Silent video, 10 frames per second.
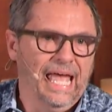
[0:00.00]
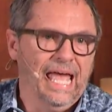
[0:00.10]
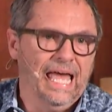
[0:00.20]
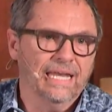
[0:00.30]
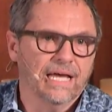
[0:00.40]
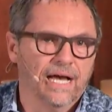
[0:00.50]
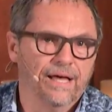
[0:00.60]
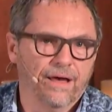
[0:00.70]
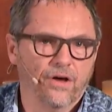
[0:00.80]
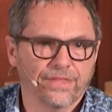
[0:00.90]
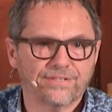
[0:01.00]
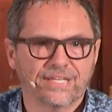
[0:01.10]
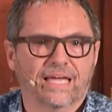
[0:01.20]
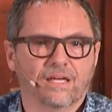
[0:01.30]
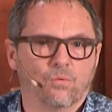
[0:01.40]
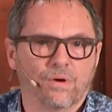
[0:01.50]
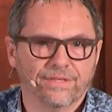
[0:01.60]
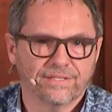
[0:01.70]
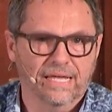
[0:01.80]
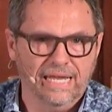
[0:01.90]
And on the second
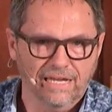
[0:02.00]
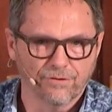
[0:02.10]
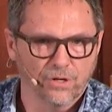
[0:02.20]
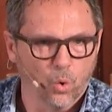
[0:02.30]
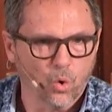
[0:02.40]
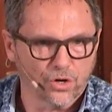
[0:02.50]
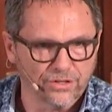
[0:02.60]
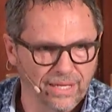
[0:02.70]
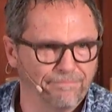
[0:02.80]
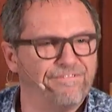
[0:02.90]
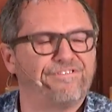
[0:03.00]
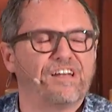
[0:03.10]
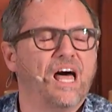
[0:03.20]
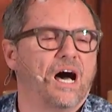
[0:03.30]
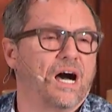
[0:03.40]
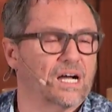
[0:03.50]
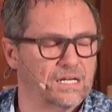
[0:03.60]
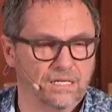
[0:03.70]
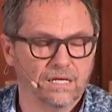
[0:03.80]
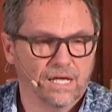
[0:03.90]
one, the Sanhedrin ordered them
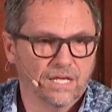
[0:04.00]
flogged.